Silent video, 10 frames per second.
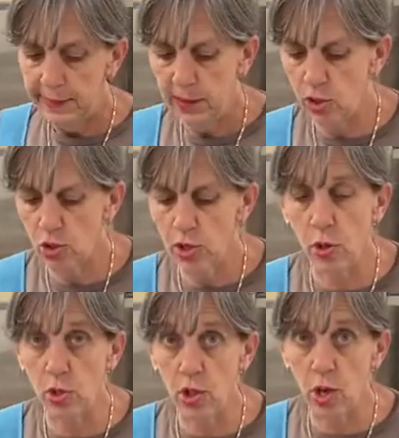The
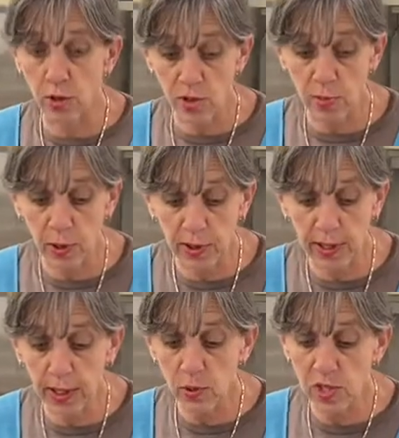dog's
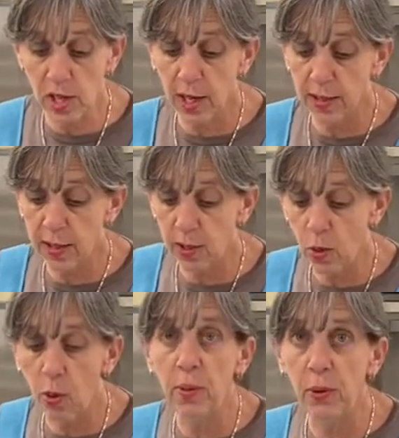barking outside. They know
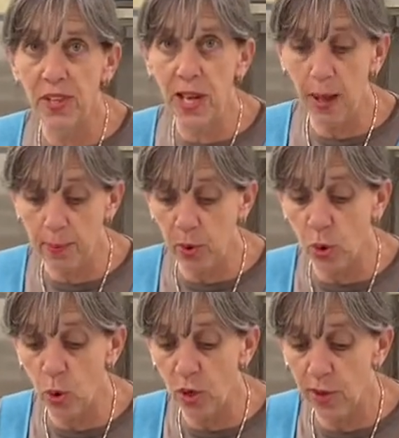about the apple
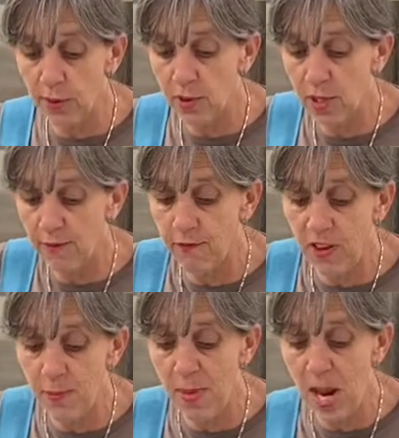core. They're saying,
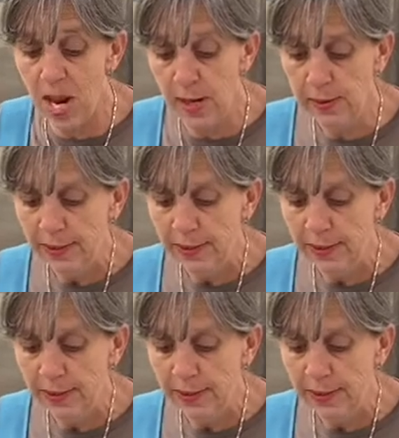feed me.